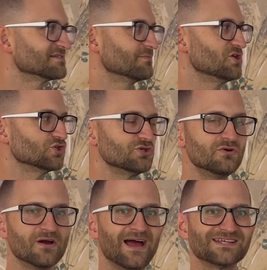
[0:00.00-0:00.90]
make sure you
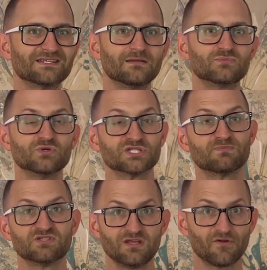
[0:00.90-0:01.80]
are asking them to a
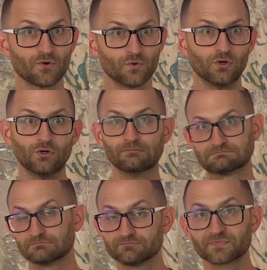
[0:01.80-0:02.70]
specific role.
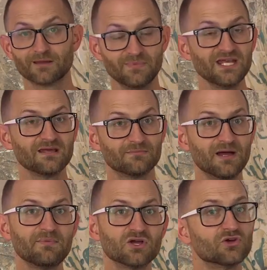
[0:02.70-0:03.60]
Meaning it might
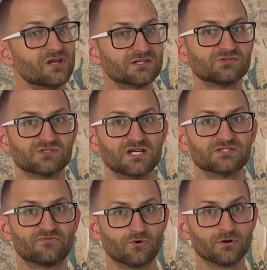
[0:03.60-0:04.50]
be a good exercise
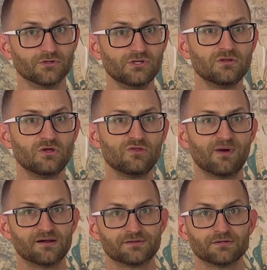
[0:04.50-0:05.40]
for you, the youth
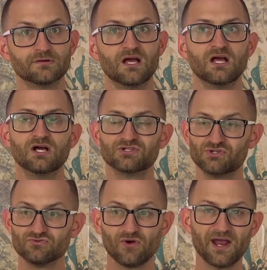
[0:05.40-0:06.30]
pastor, to
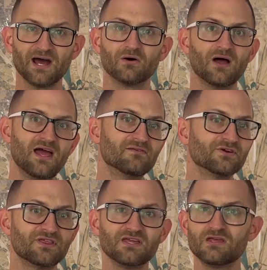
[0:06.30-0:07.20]
write out
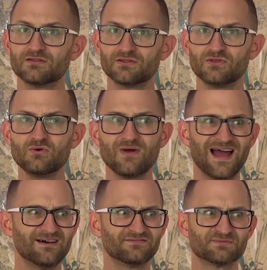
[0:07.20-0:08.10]
everything you
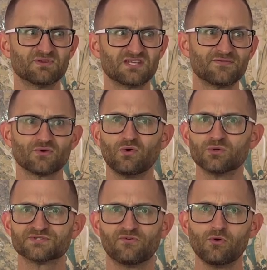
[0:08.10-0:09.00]
have specific
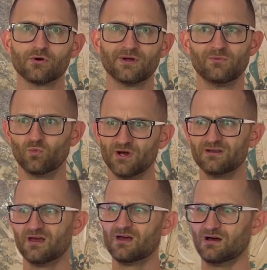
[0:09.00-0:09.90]
roles for and what
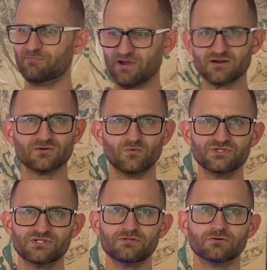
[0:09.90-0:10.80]
a parent would
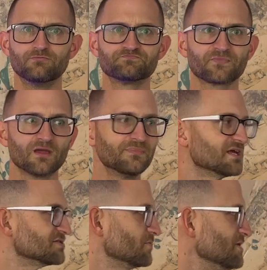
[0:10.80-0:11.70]
do.
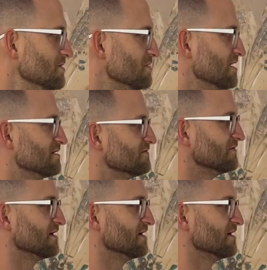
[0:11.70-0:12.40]
Because when you give